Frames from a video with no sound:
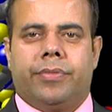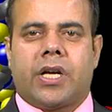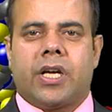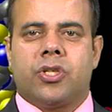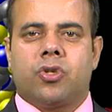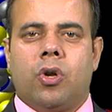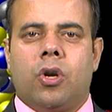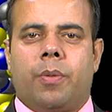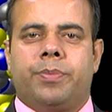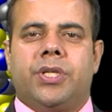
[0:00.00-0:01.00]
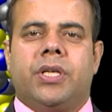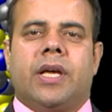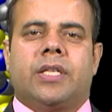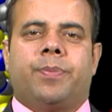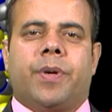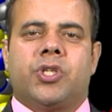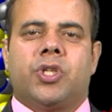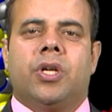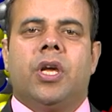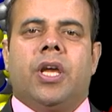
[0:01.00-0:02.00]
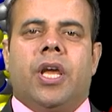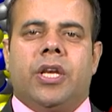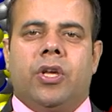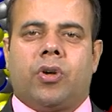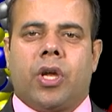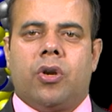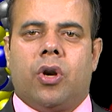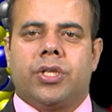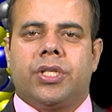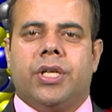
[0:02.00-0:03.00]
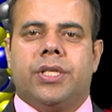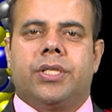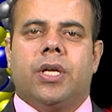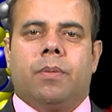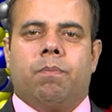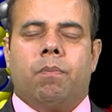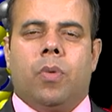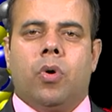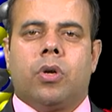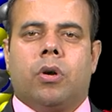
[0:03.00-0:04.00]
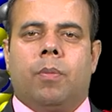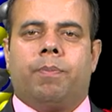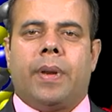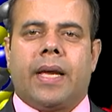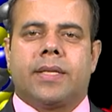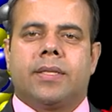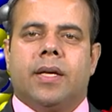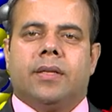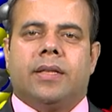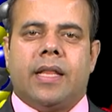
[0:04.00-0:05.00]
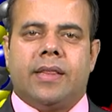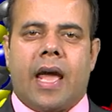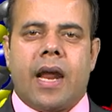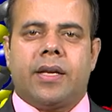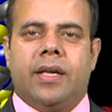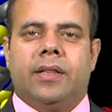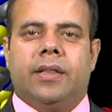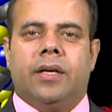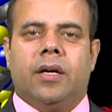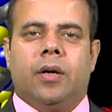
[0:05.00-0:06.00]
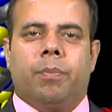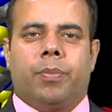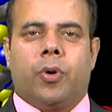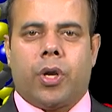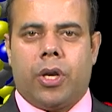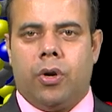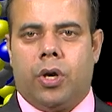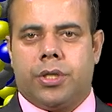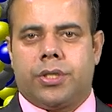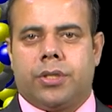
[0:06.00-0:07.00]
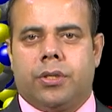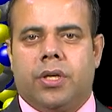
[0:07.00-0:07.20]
The control of gene expression in eukaryotes is more complex than that in the prokaryotes.